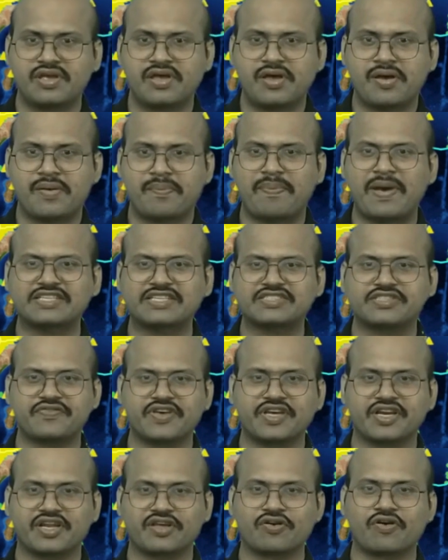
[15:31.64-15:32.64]
Pacific
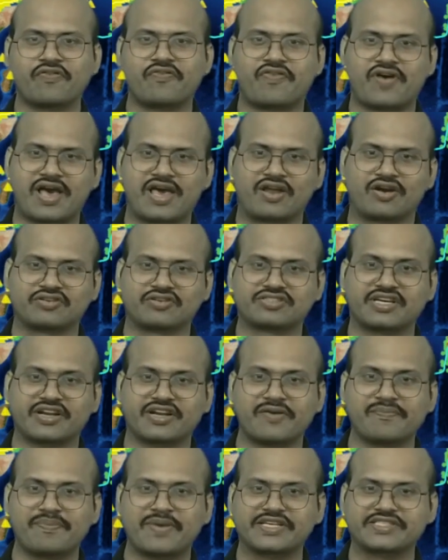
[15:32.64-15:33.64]
Ring of Fire or
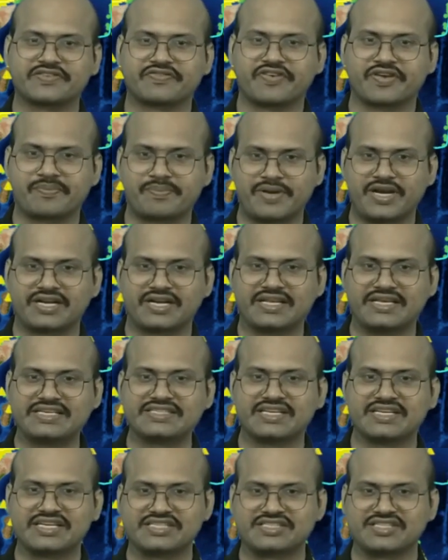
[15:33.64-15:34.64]
Circum-Pacific Belt is
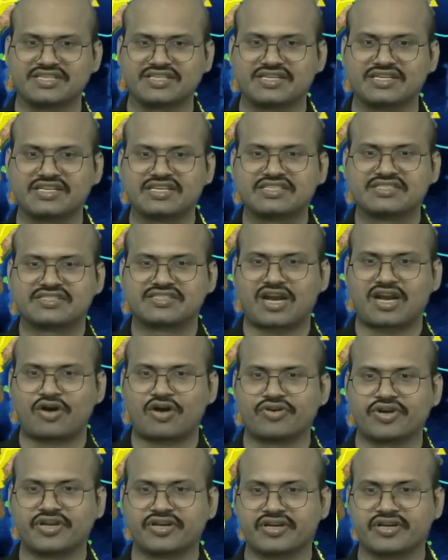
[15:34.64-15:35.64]
the region
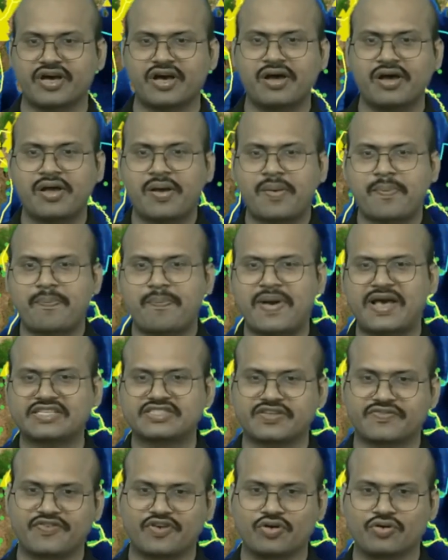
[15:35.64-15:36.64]
surrounding the
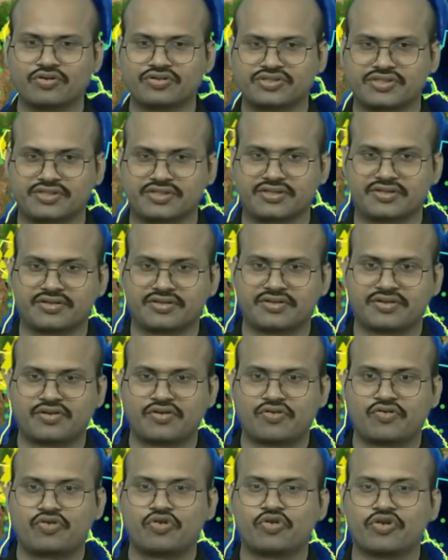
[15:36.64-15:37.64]
Pacific Ocean.
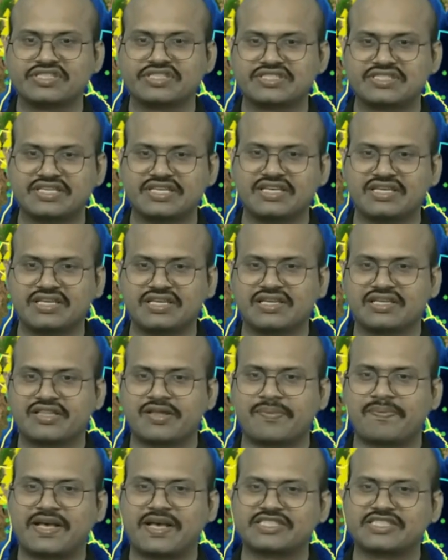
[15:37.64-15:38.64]
You can see the
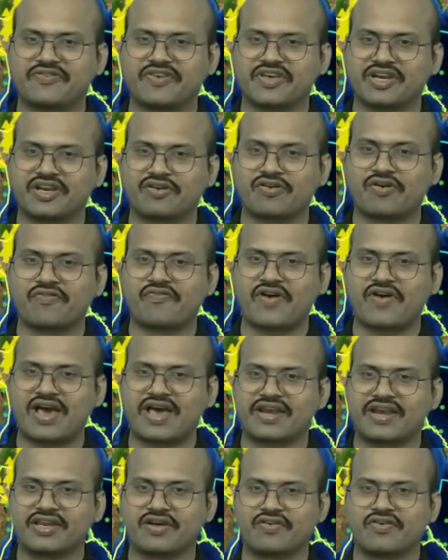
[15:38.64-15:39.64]
Pacific Ring of Fire
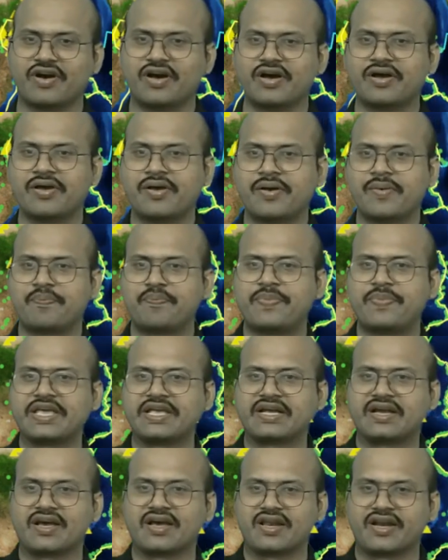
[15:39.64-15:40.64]
in our
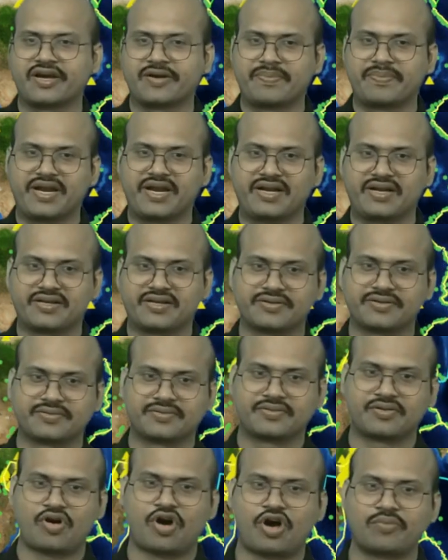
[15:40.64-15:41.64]
pink colored belt
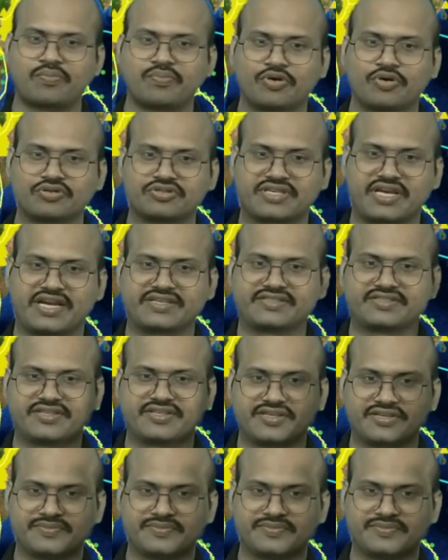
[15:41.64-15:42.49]
on both sides here.